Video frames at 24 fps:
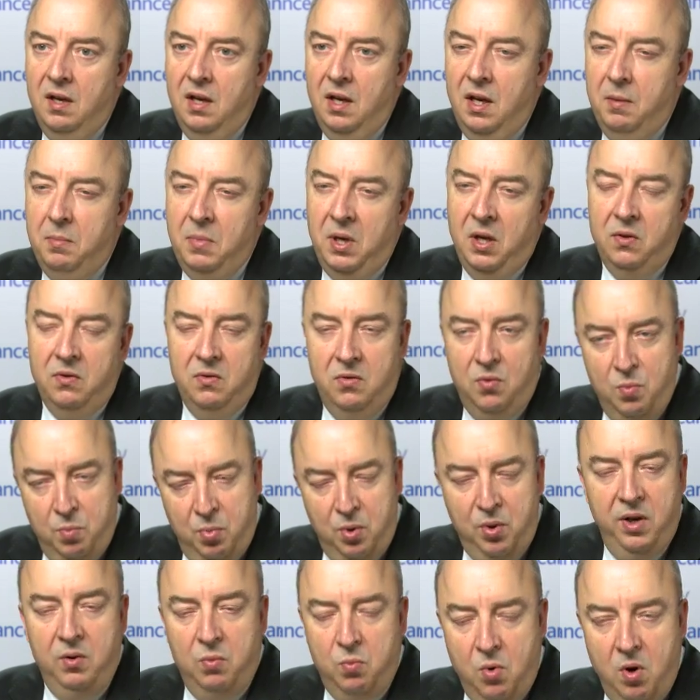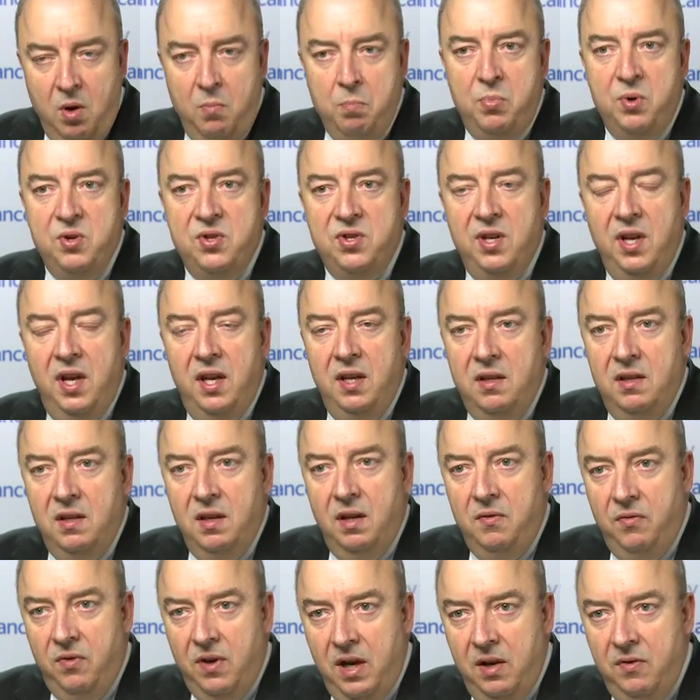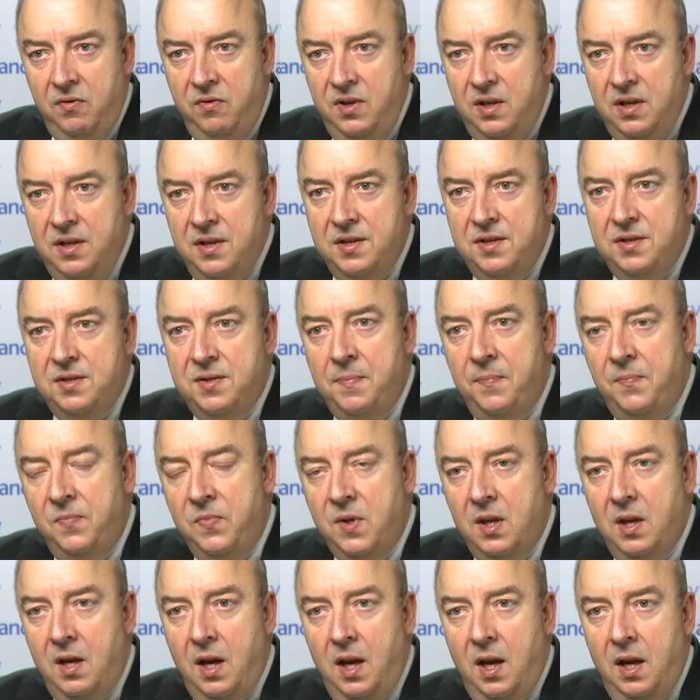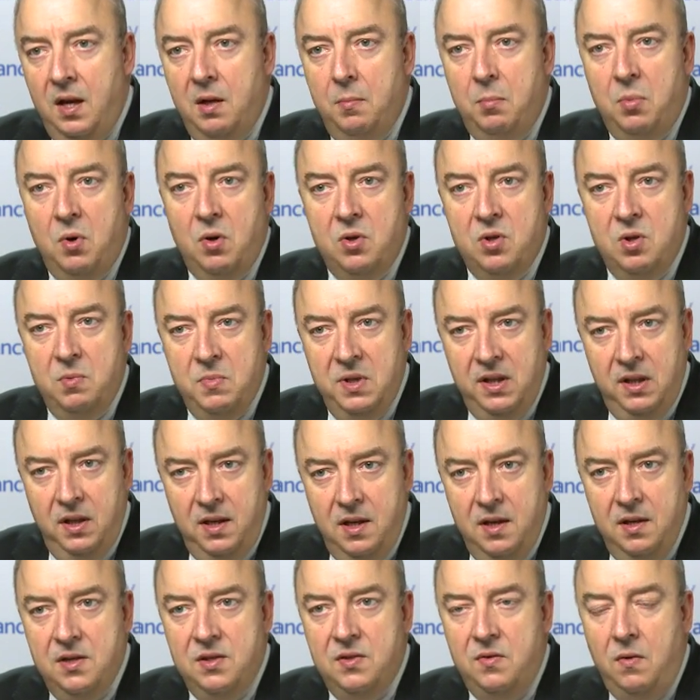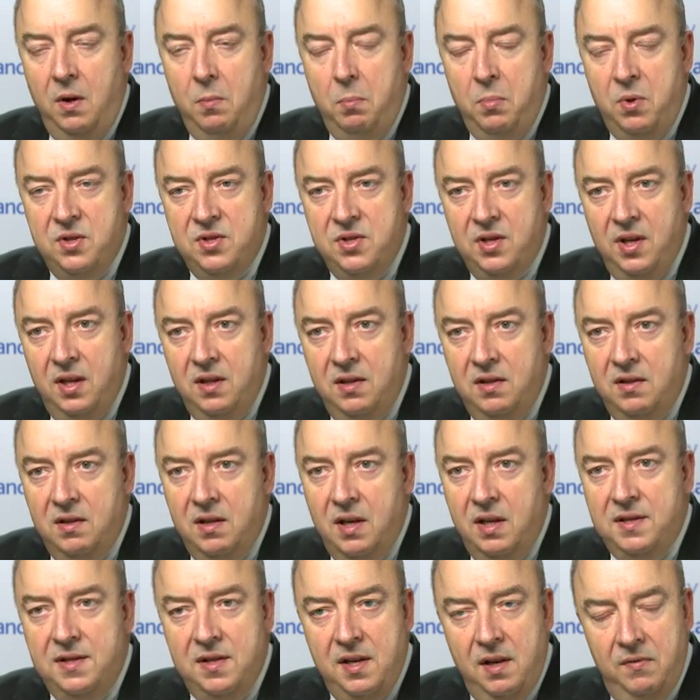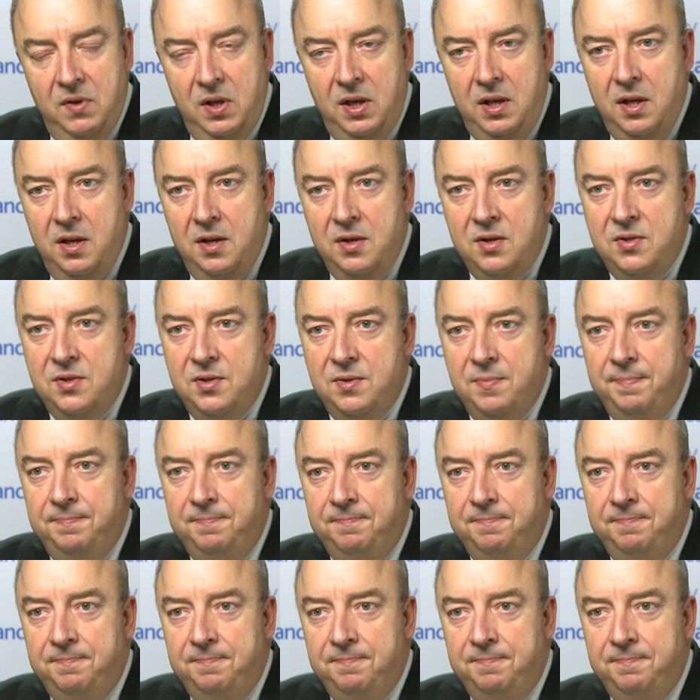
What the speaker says: about 2.1% at 5 years, and approximately 3% at 7 years.